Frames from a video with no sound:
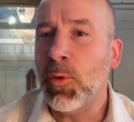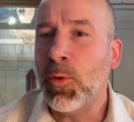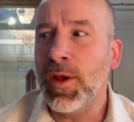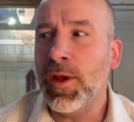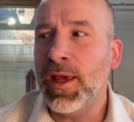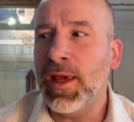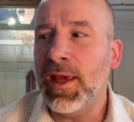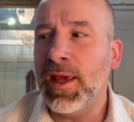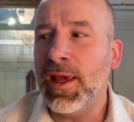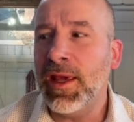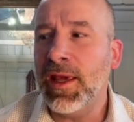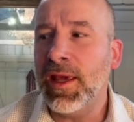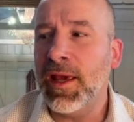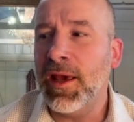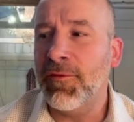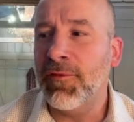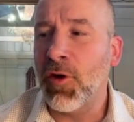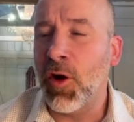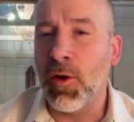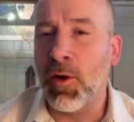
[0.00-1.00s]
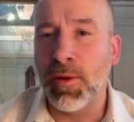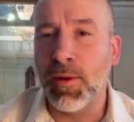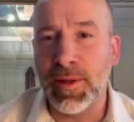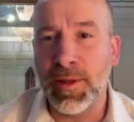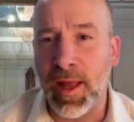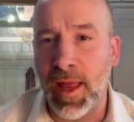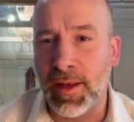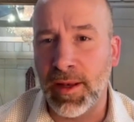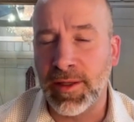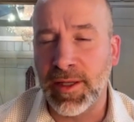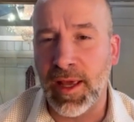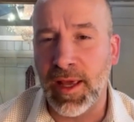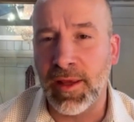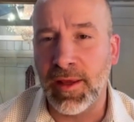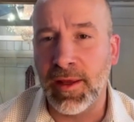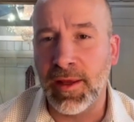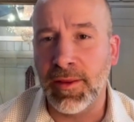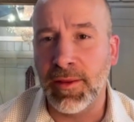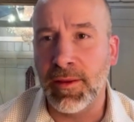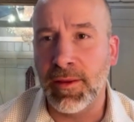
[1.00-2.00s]
we have always kind of
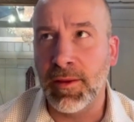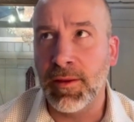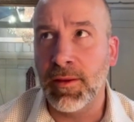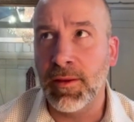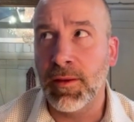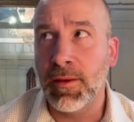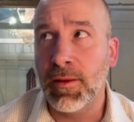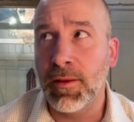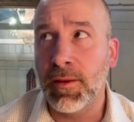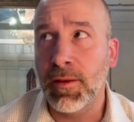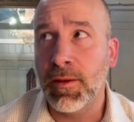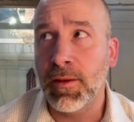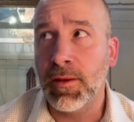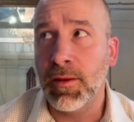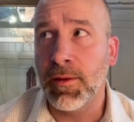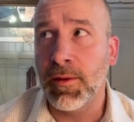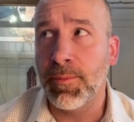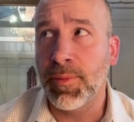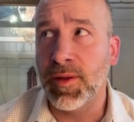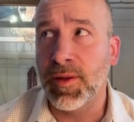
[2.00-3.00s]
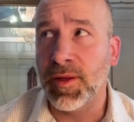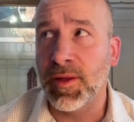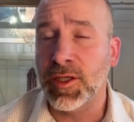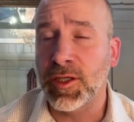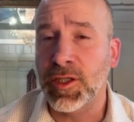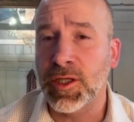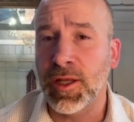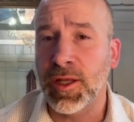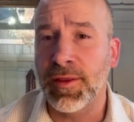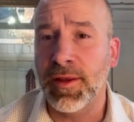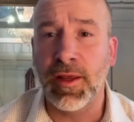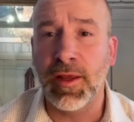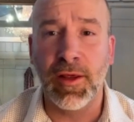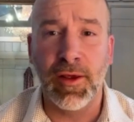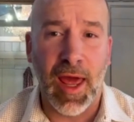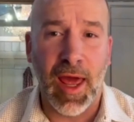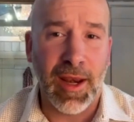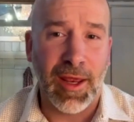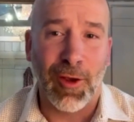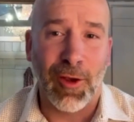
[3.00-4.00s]
taken the position that you
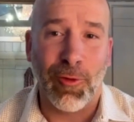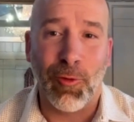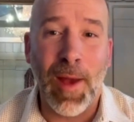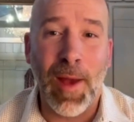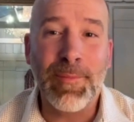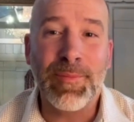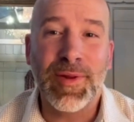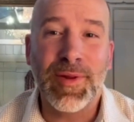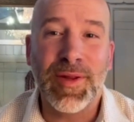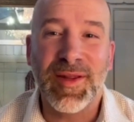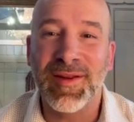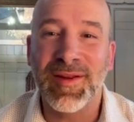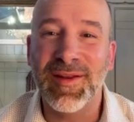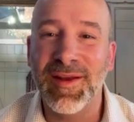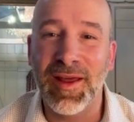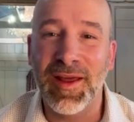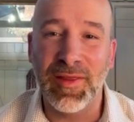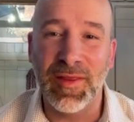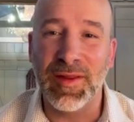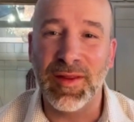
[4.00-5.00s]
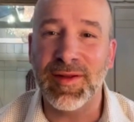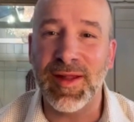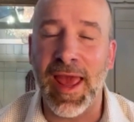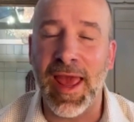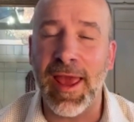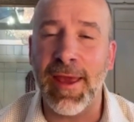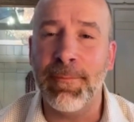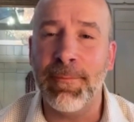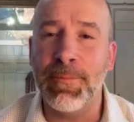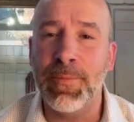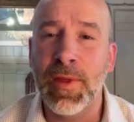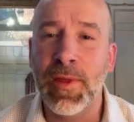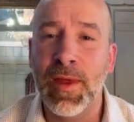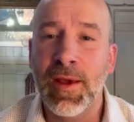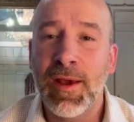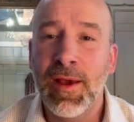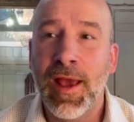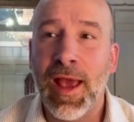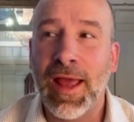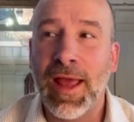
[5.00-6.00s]
got to get reps in this game.
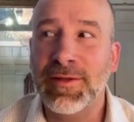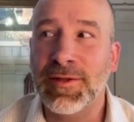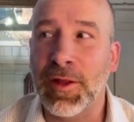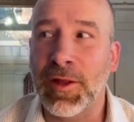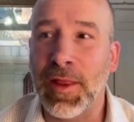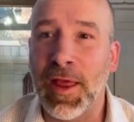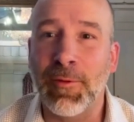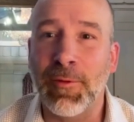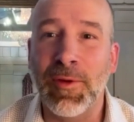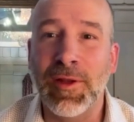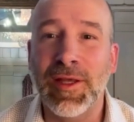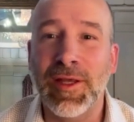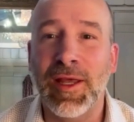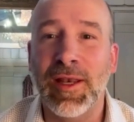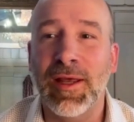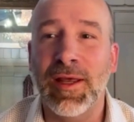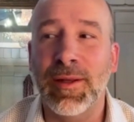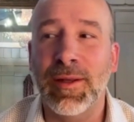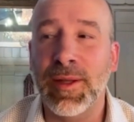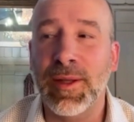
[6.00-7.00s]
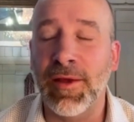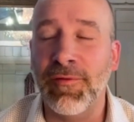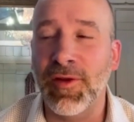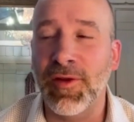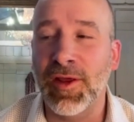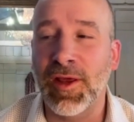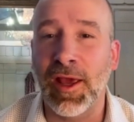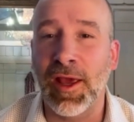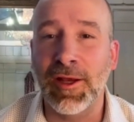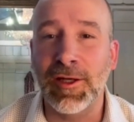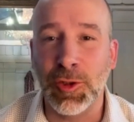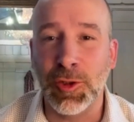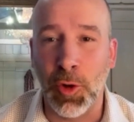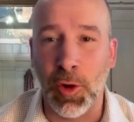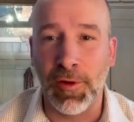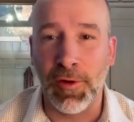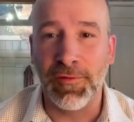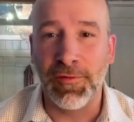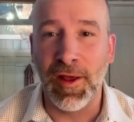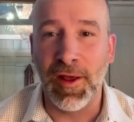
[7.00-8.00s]
And so, like, we did a Stephen King
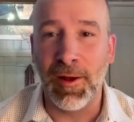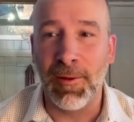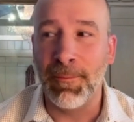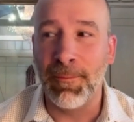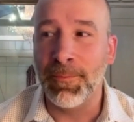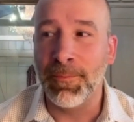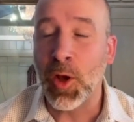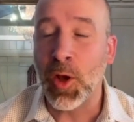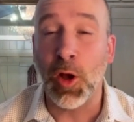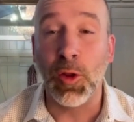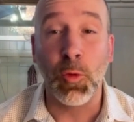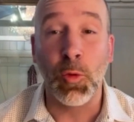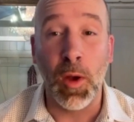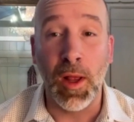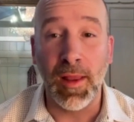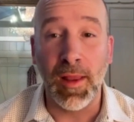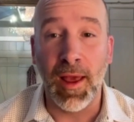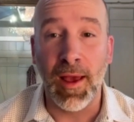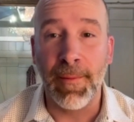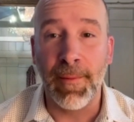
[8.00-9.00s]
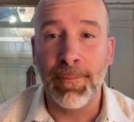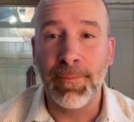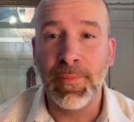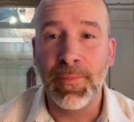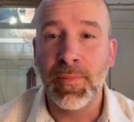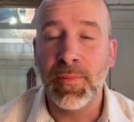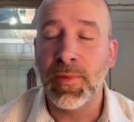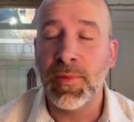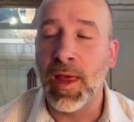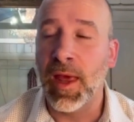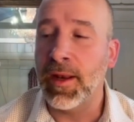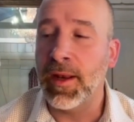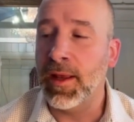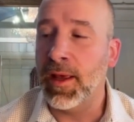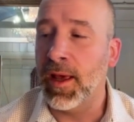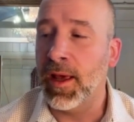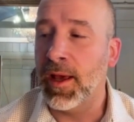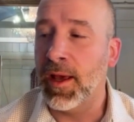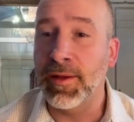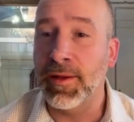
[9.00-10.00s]
short film called Willa that
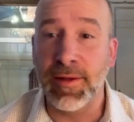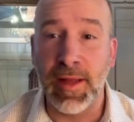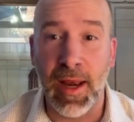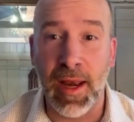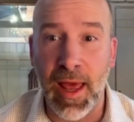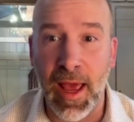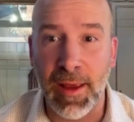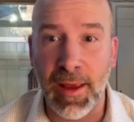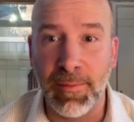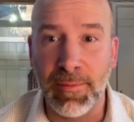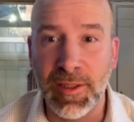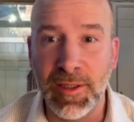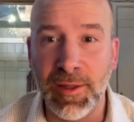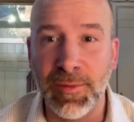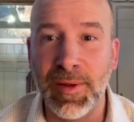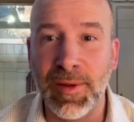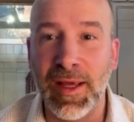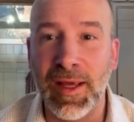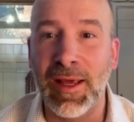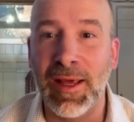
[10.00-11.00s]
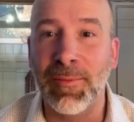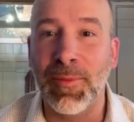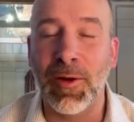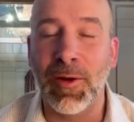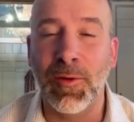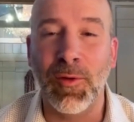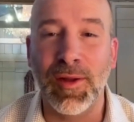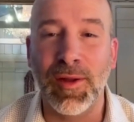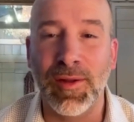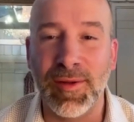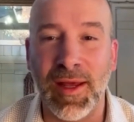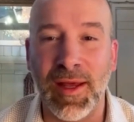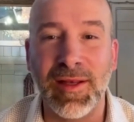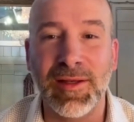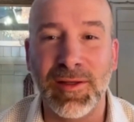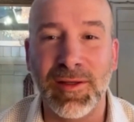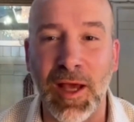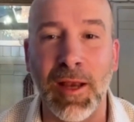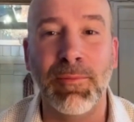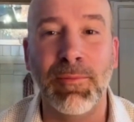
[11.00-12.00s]
is on IMDb, but it was
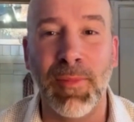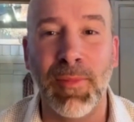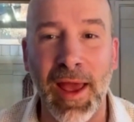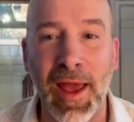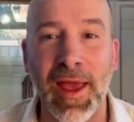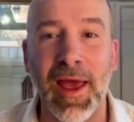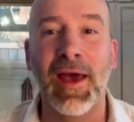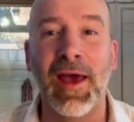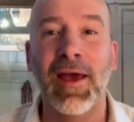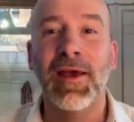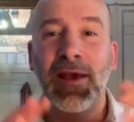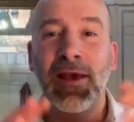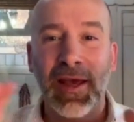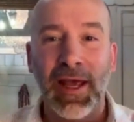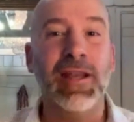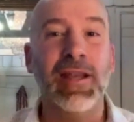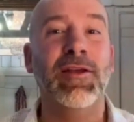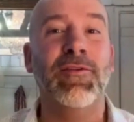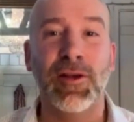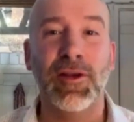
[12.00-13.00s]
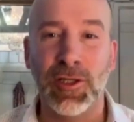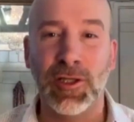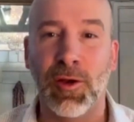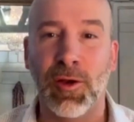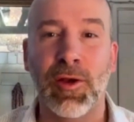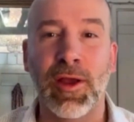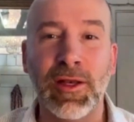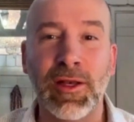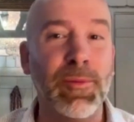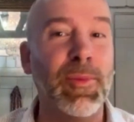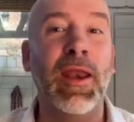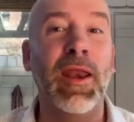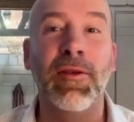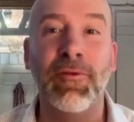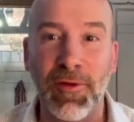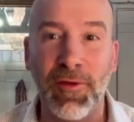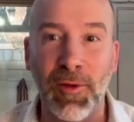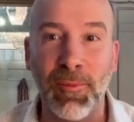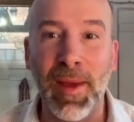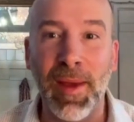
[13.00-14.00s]
like done by a individual
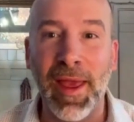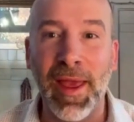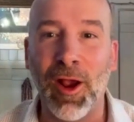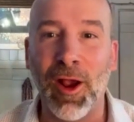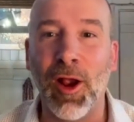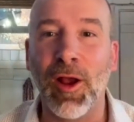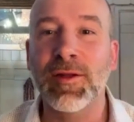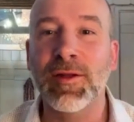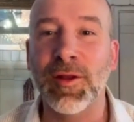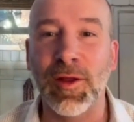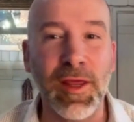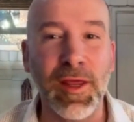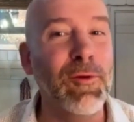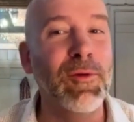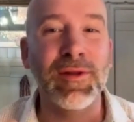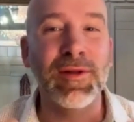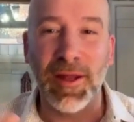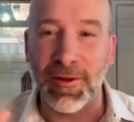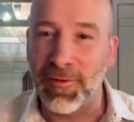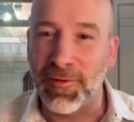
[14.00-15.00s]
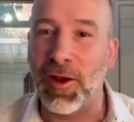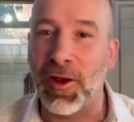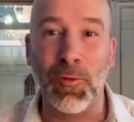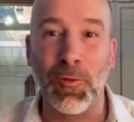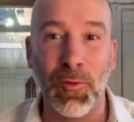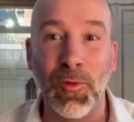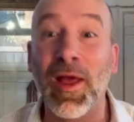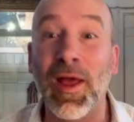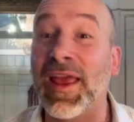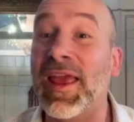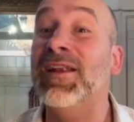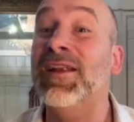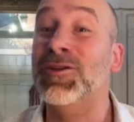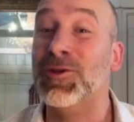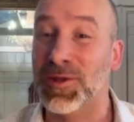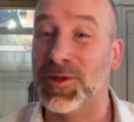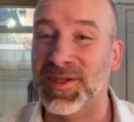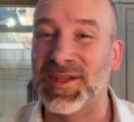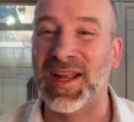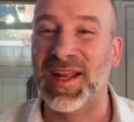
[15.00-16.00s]
independent filmmaker. So he was like very like
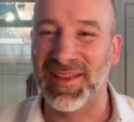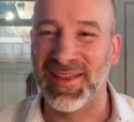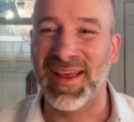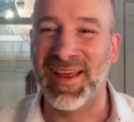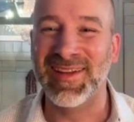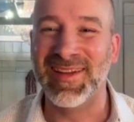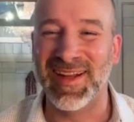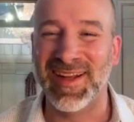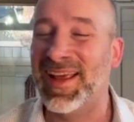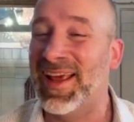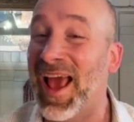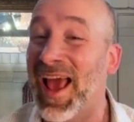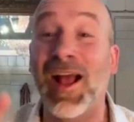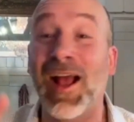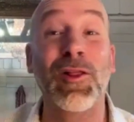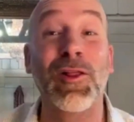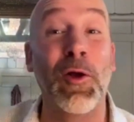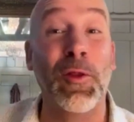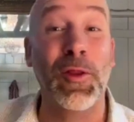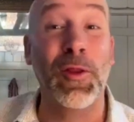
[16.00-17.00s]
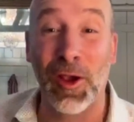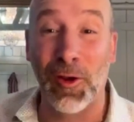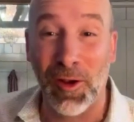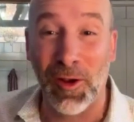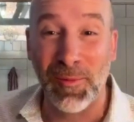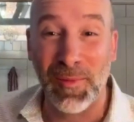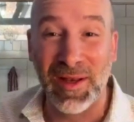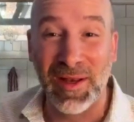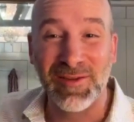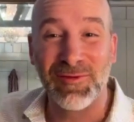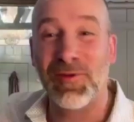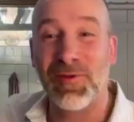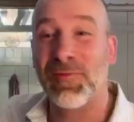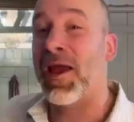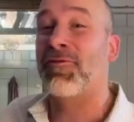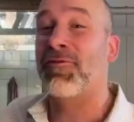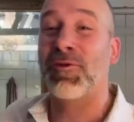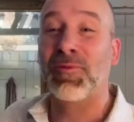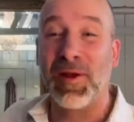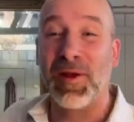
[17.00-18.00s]
interested in this, and he got cloning agreements from
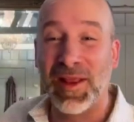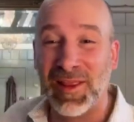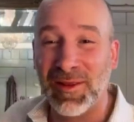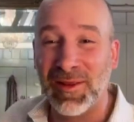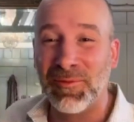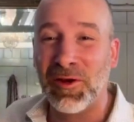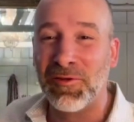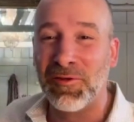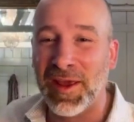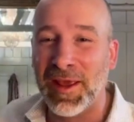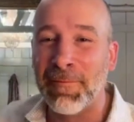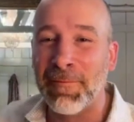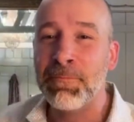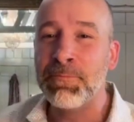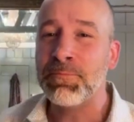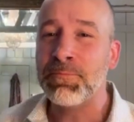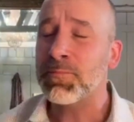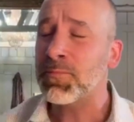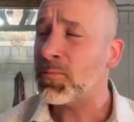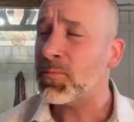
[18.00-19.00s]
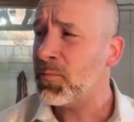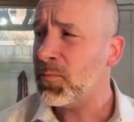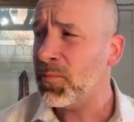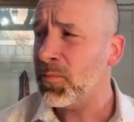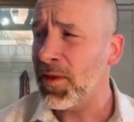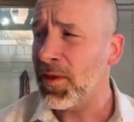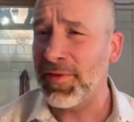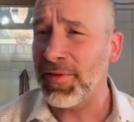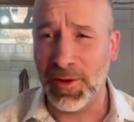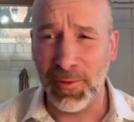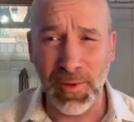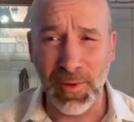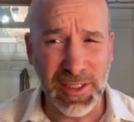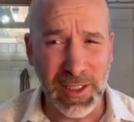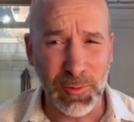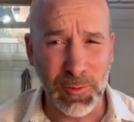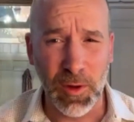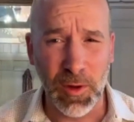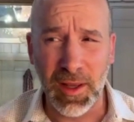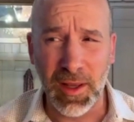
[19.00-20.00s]
everybody in the movie. I think we
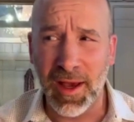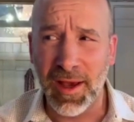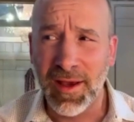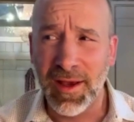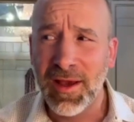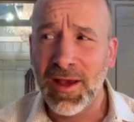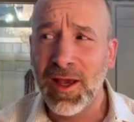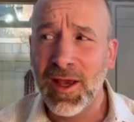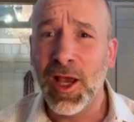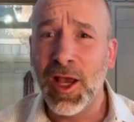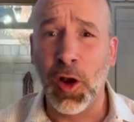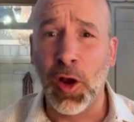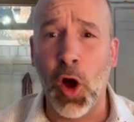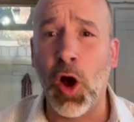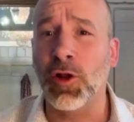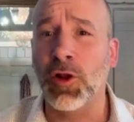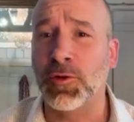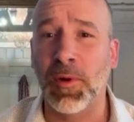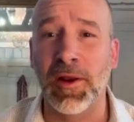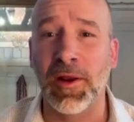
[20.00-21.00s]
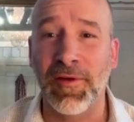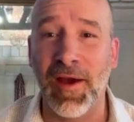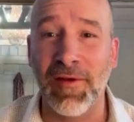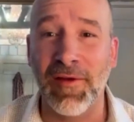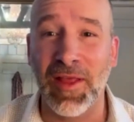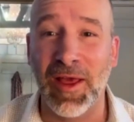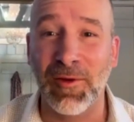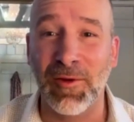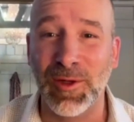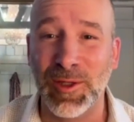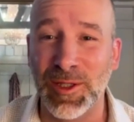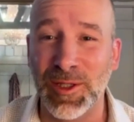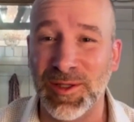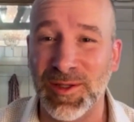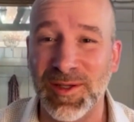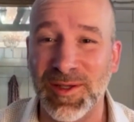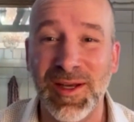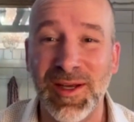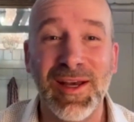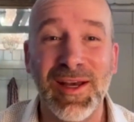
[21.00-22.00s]
did Willa in all 25
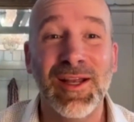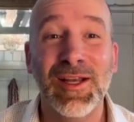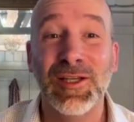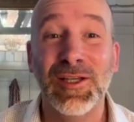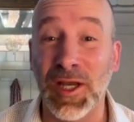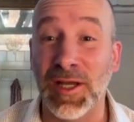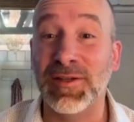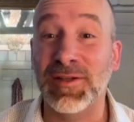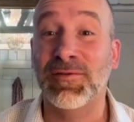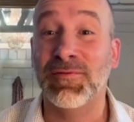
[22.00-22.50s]
languages just